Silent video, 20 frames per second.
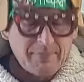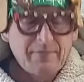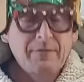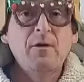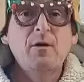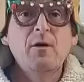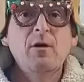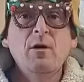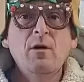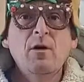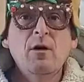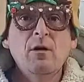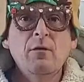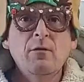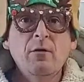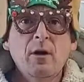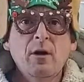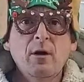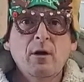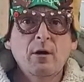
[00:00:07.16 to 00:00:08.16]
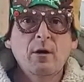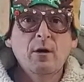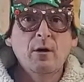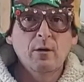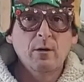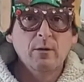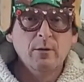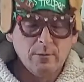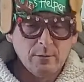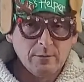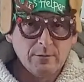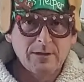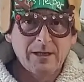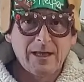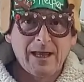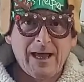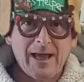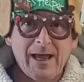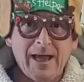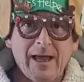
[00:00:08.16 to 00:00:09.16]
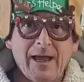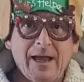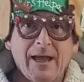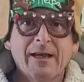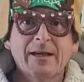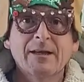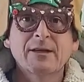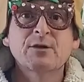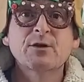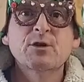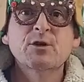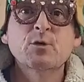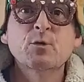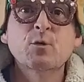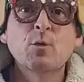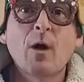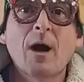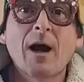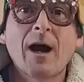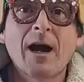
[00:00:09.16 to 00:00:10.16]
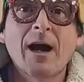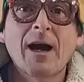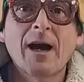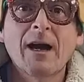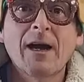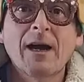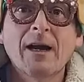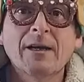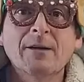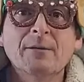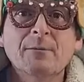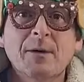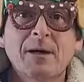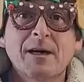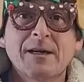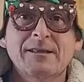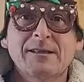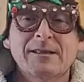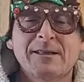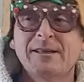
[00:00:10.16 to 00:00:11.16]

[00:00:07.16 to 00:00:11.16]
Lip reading: For old lang swine, my